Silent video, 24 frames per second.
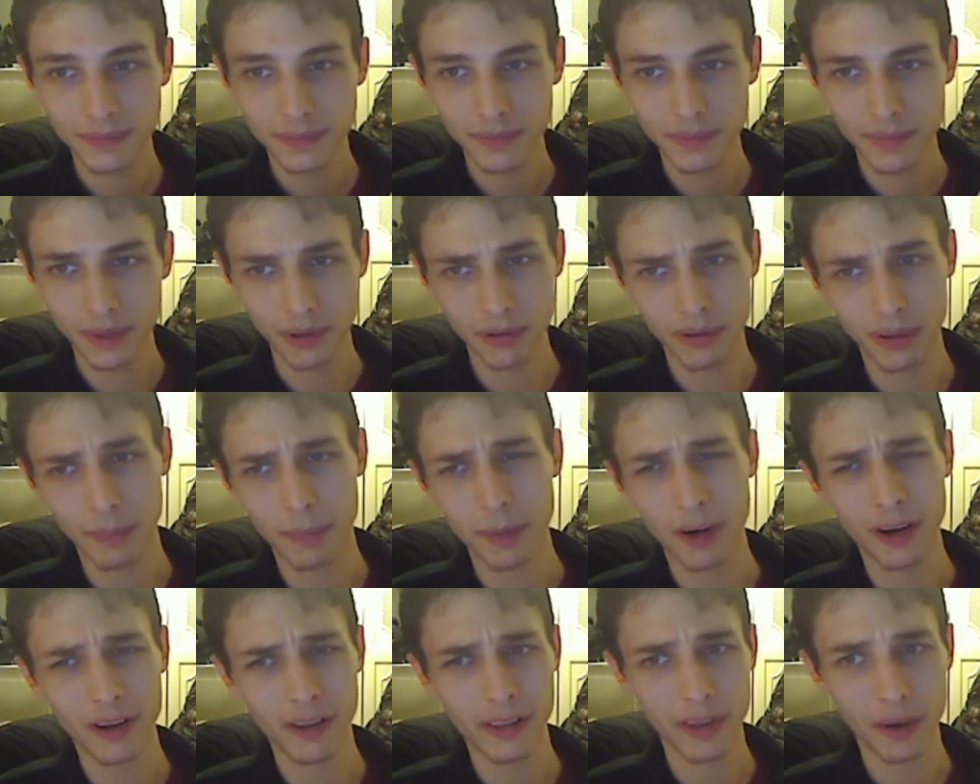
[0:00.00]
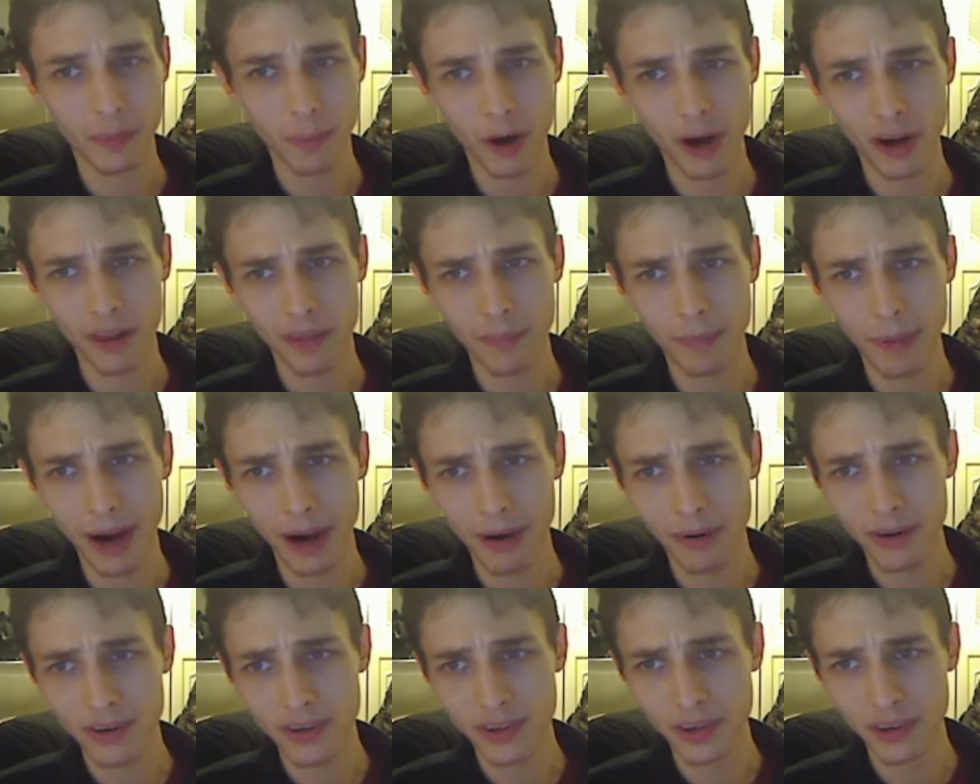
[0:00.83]
So apparently they're part of the
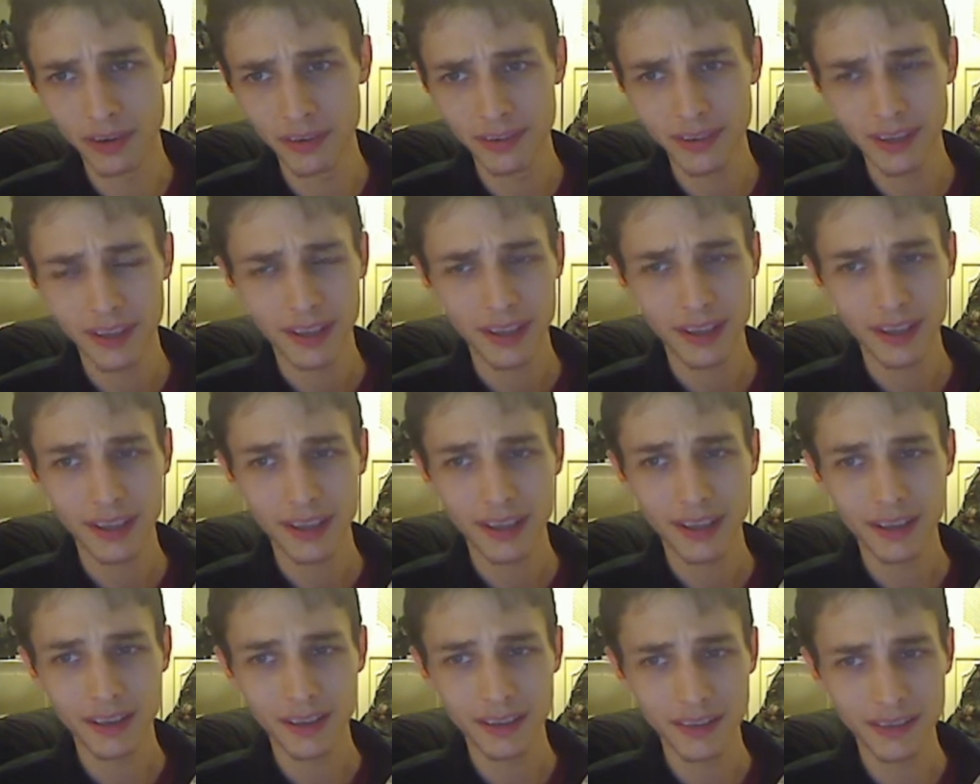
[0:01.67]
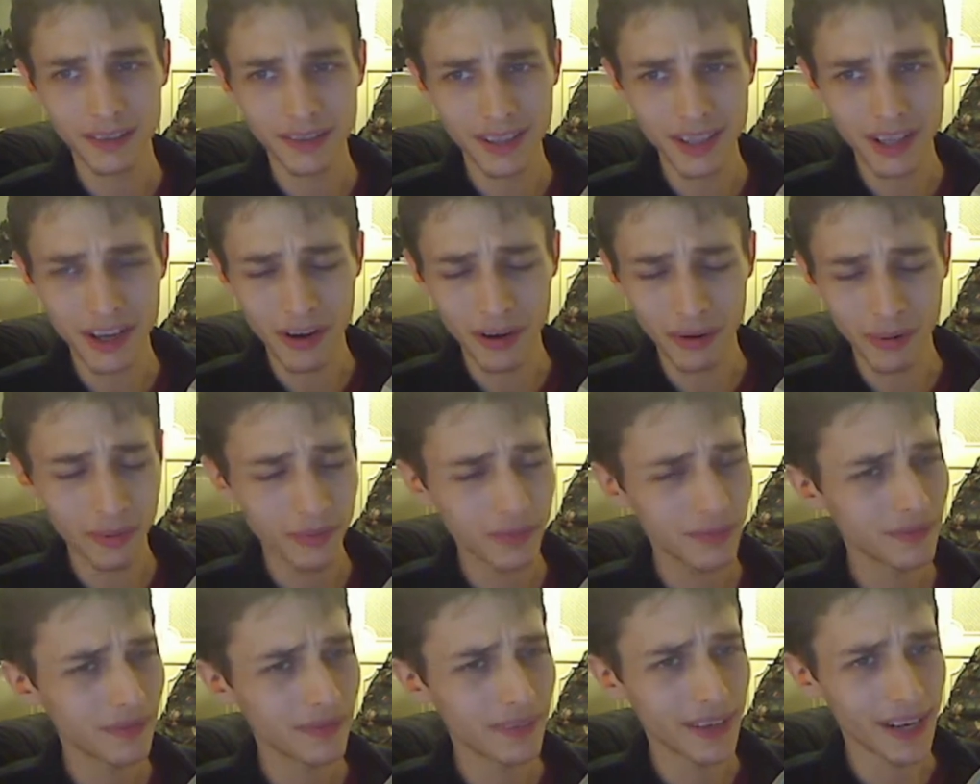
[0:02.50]
Power Rangers Zeo
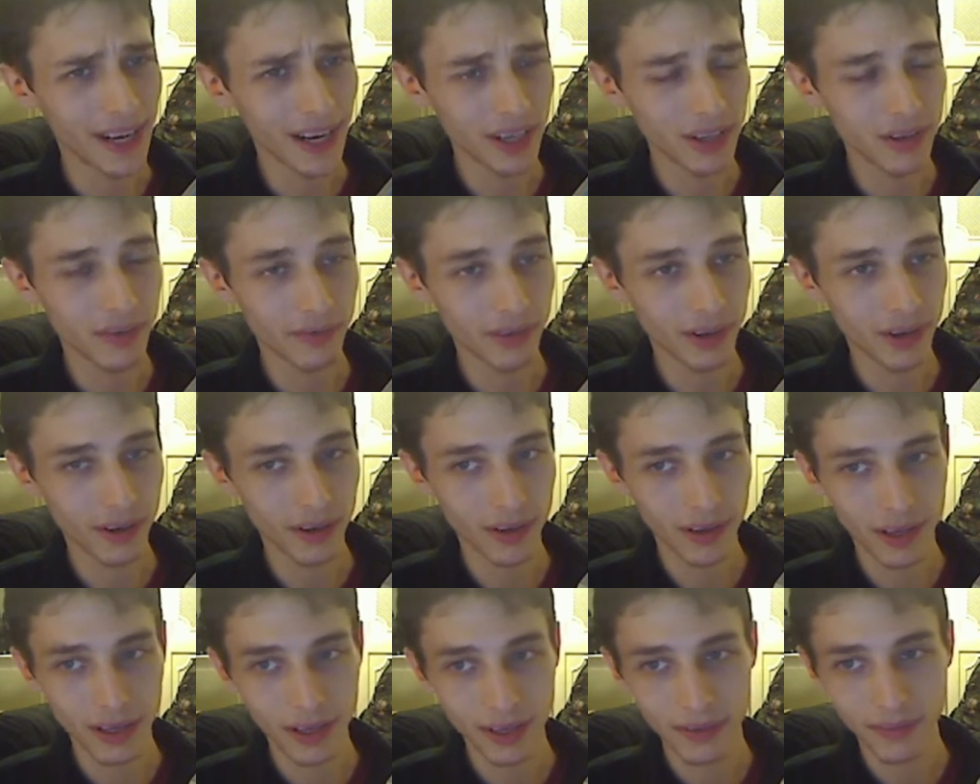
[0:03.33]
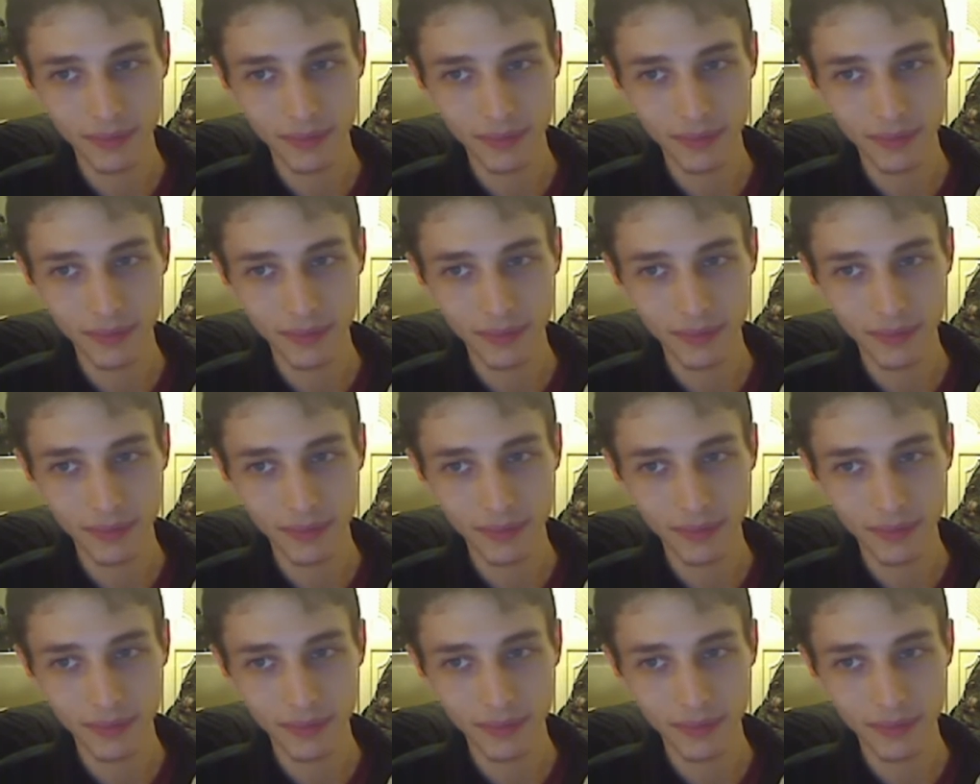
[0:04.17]
action figure line.